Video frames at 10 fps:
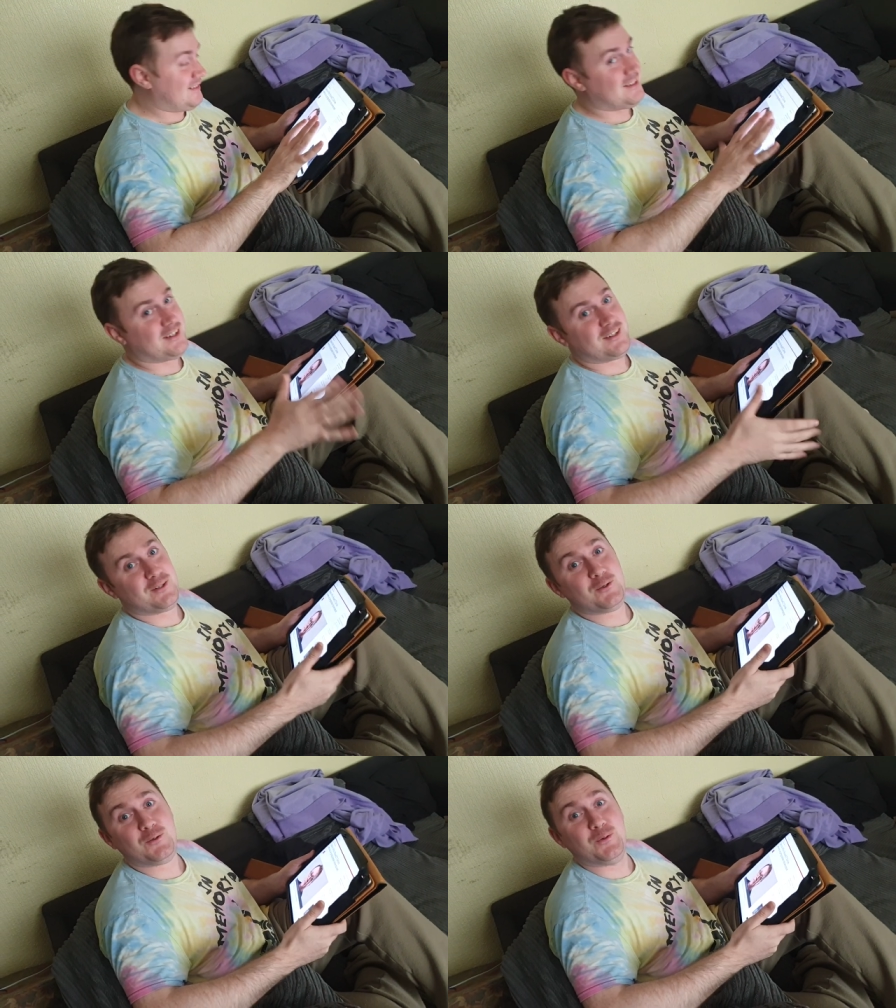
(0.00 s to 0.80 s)
Doctor
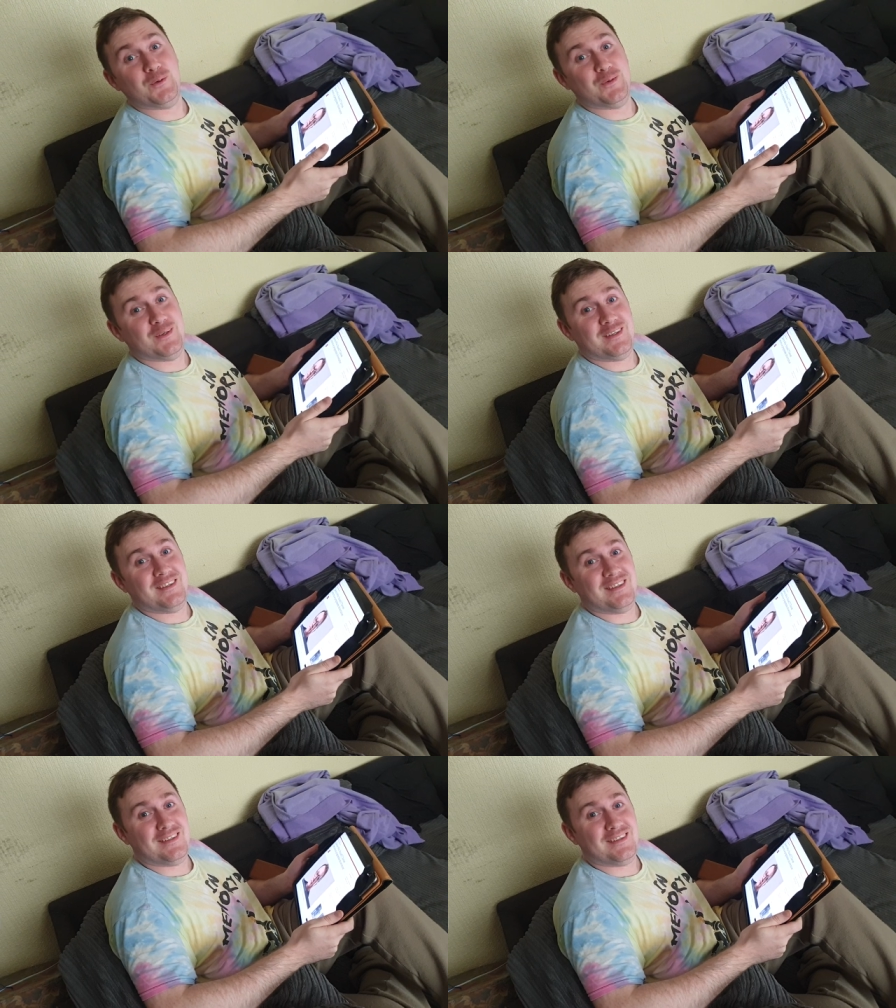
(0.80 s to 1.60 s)
Who.
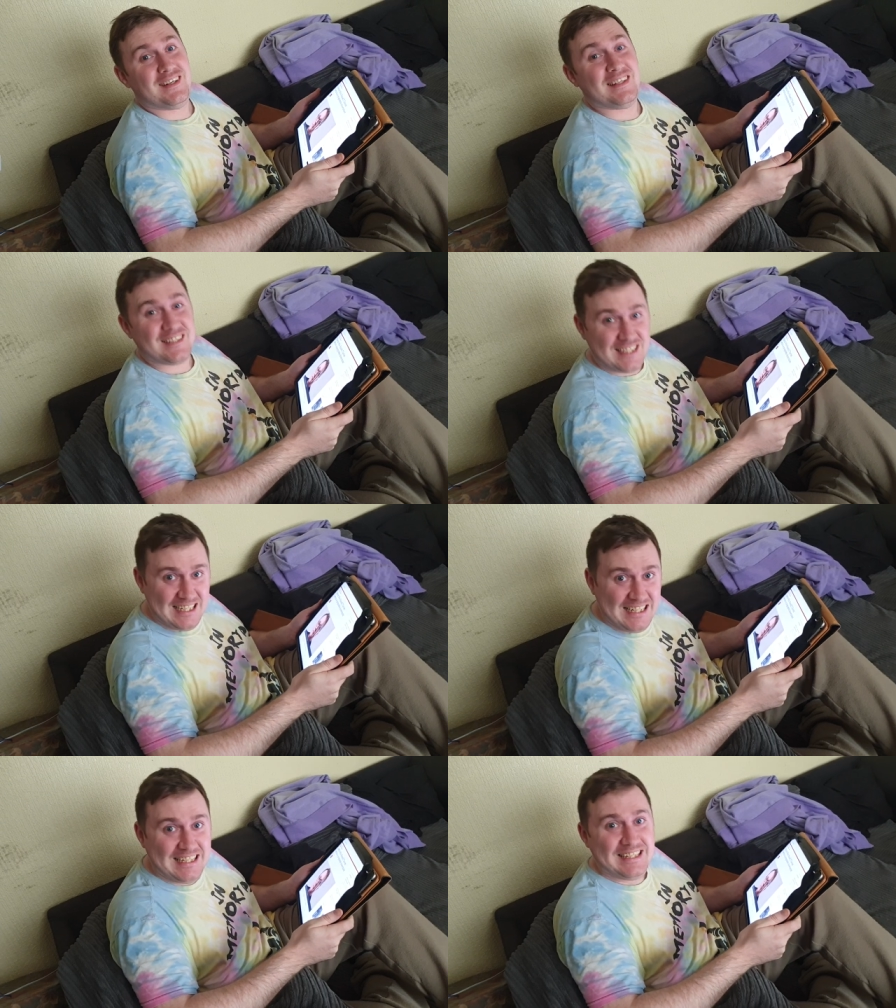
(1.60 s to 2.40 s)
It has
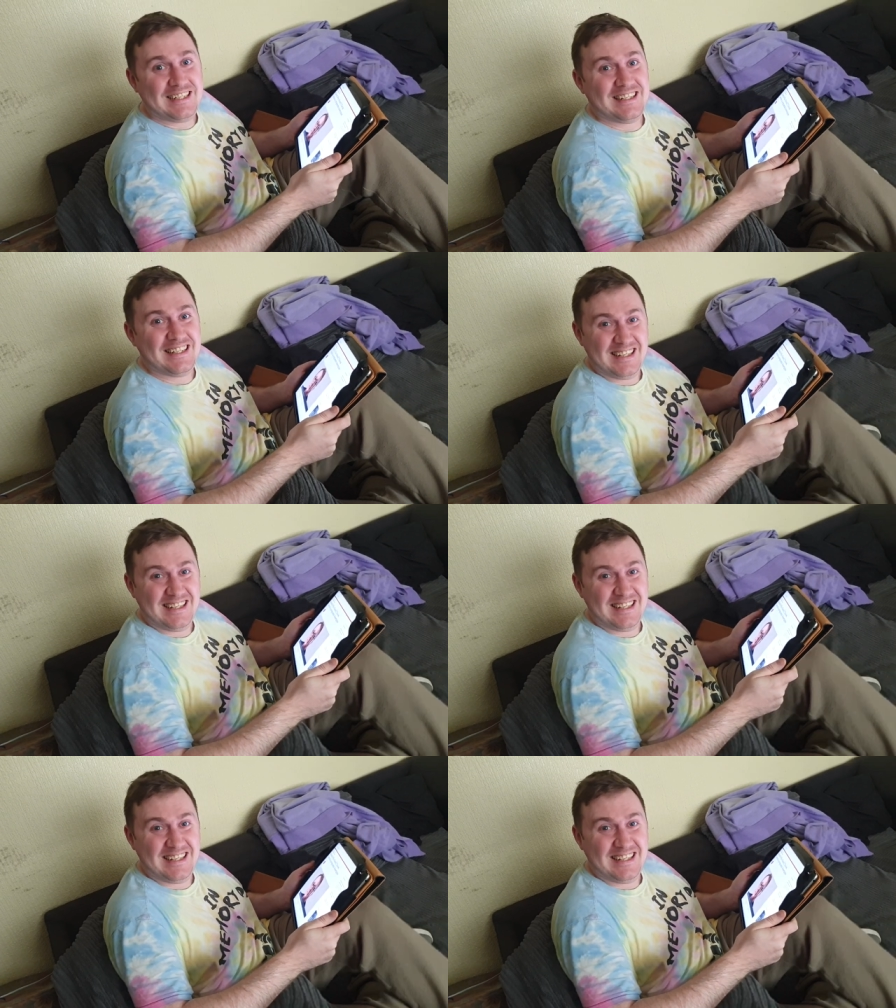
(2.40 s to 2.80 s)
returned.